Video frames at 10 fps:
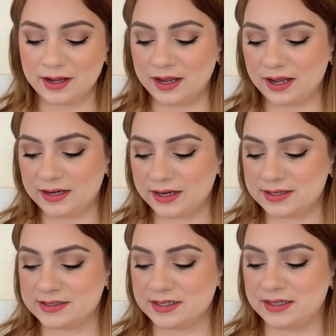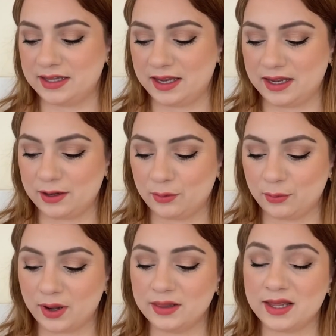It is the
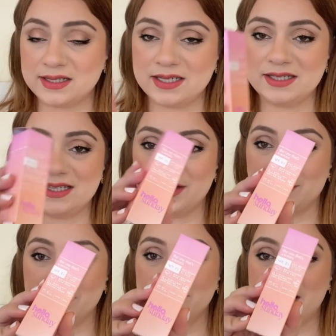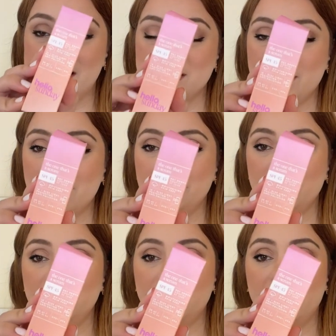one that's a serum SPF
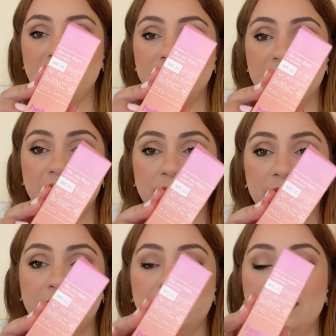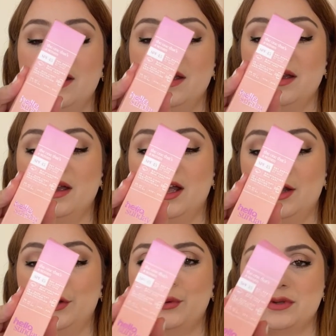45 by the brand
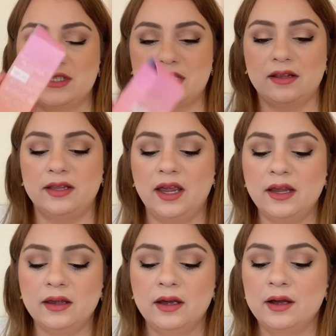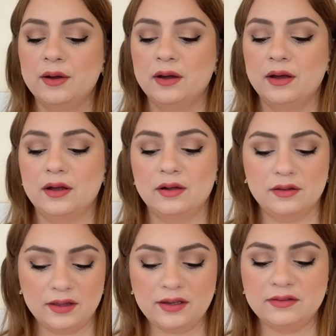Hello Sunday.
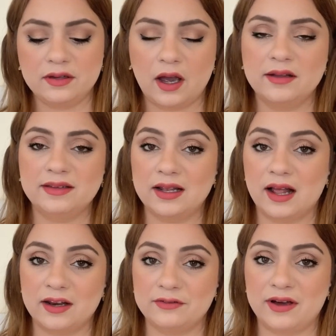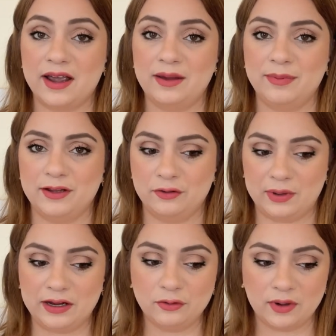This got a lot of hype in
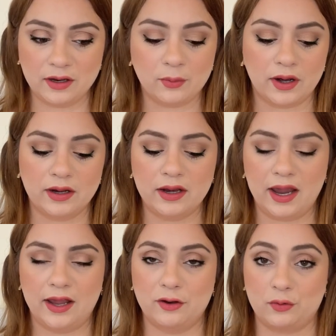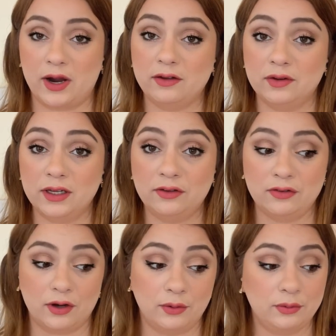2021 and rightfully
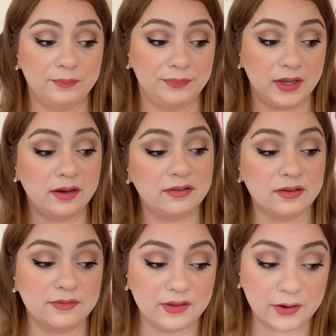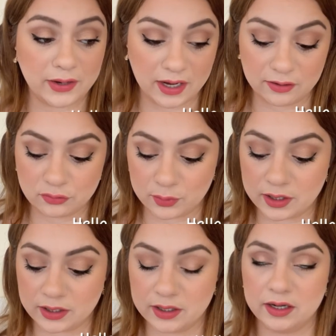so. It is a very nice
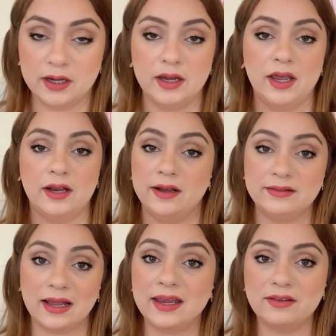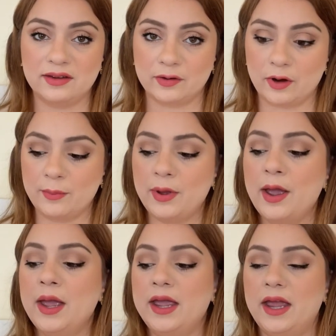one. It is like a serum
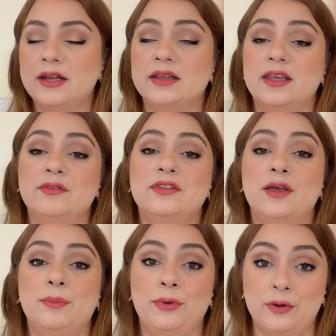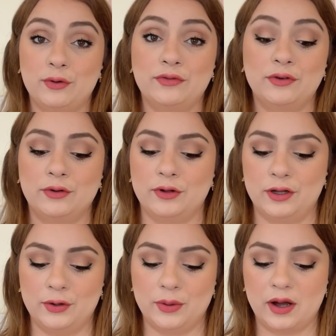and it gives a beautiful
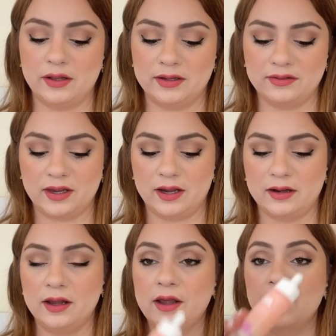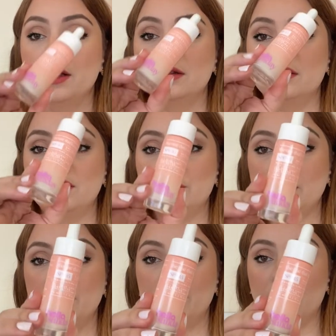glow on the skin. This is
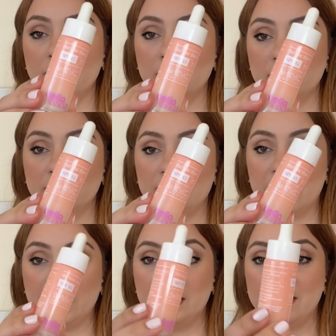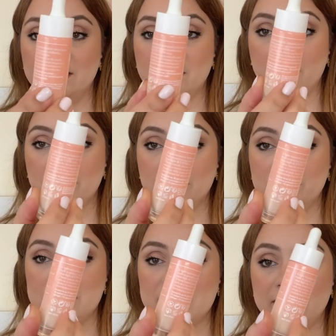what the bottle looks like. It's
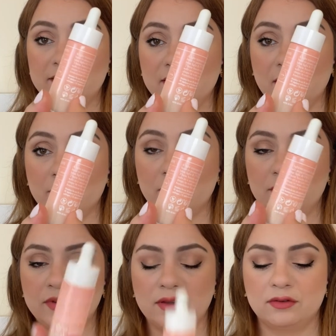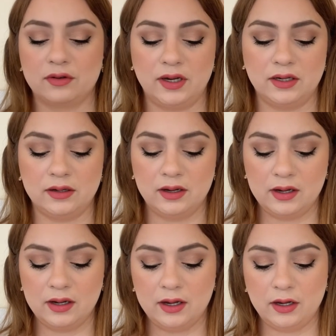100% chemical sunscreen.
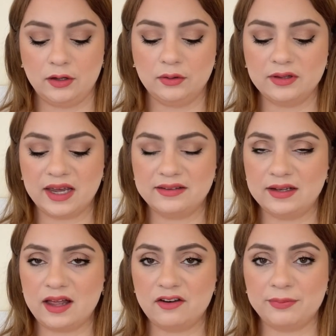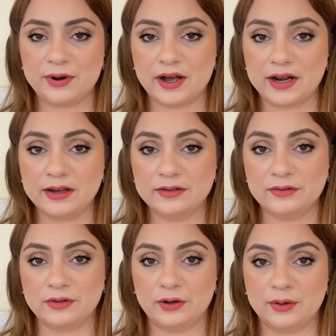You don't get a lot of product,
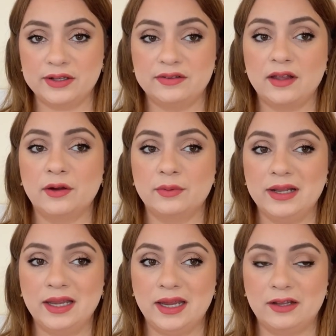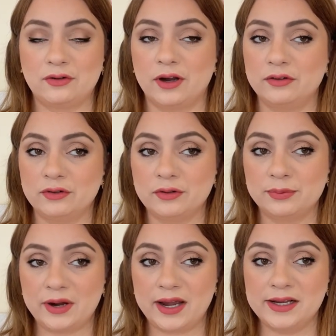so it's not really a drugstore
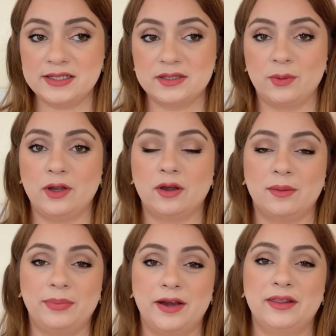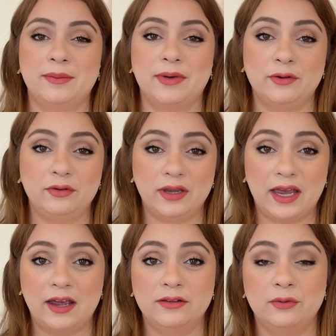price when you compare the amount you
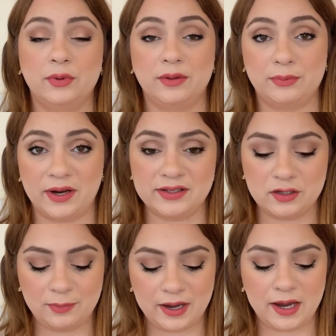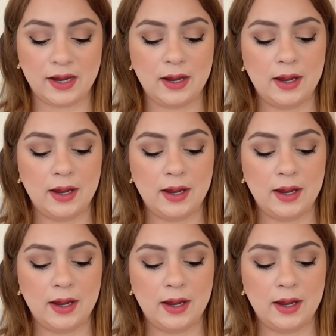get with the price you pay,